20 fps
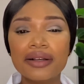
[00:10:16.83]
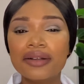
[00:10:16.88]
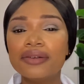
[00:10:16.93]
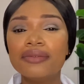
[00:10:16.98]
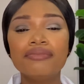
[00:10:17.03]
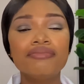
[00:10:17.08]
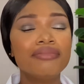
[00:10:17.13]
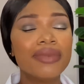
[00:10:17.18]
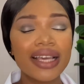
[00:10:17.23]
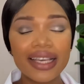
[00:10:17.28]

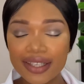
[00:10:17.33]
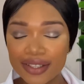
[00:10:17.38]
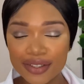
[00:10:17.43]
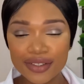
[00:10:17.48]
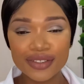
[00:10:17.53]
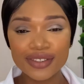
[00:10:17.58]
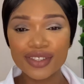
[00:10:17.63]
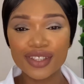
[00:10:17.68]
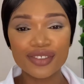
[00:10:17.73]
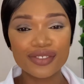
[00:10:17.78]
make
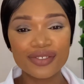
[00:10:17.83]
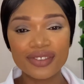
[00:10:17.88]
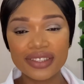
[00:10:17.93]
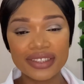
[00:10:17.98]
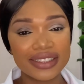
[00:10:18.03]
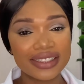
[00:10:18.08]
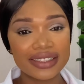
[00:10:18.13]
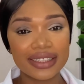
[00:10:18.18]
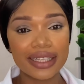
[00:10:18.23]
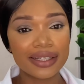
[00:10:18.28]
use of
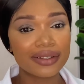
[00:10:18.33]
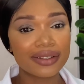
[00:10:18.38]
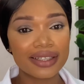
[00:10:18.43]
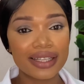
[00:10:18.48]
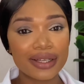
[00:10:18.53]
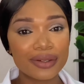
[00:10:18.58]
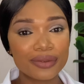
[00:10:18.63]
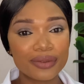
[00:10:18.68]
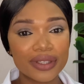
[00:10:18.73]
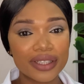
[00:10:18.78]
it in
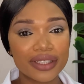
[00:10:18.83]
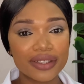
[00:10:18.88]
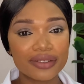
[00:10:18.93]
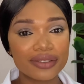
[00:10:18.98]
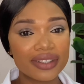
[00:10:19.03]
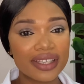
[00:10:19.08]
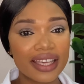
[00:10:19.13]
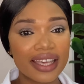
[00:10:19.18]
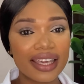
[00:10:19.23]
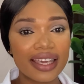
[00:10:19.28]
another way.
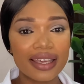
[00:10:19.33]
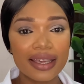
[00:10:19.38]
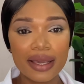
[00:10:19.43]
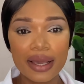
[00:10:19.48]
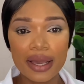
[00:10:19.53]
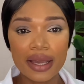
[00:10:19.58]
Okay,